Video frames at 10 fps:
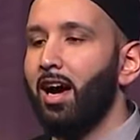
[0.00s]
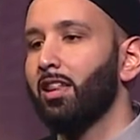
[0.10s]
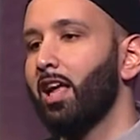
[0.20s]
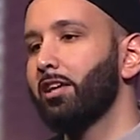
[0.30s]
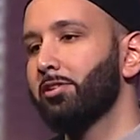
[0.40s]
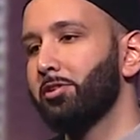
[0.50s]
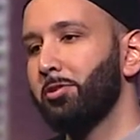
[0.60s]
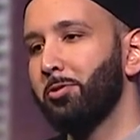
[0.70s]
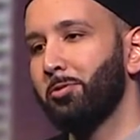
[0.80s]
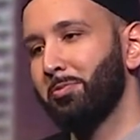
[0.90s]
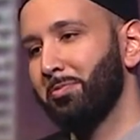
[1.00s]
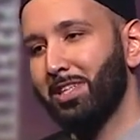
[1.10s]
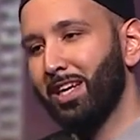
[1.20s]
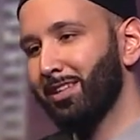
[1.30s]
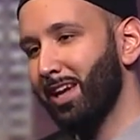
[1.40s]
I like to
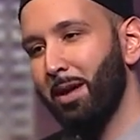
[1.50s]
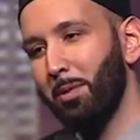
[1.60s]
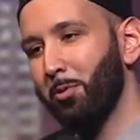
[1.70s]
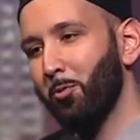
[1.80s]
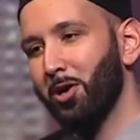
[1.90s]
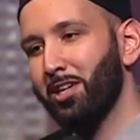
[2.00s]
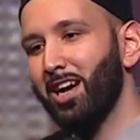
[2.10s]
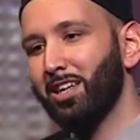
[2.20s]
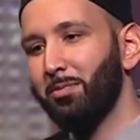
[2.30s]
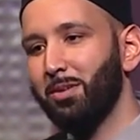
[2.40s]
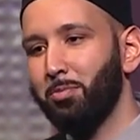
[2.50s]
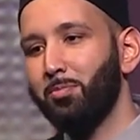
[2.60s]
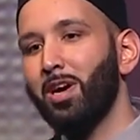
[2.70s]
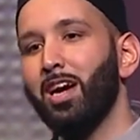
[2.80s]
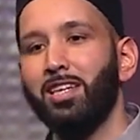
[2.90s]
take, type up a Word document,
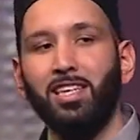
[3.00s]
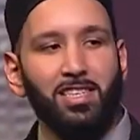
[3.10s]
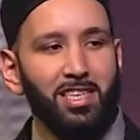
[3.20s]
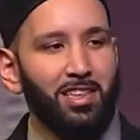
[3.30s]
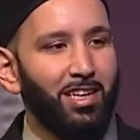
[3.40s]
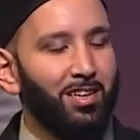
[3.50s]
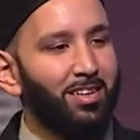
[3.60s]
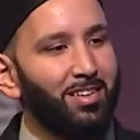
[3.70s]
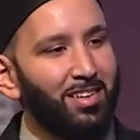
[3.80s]
put my ideas in there,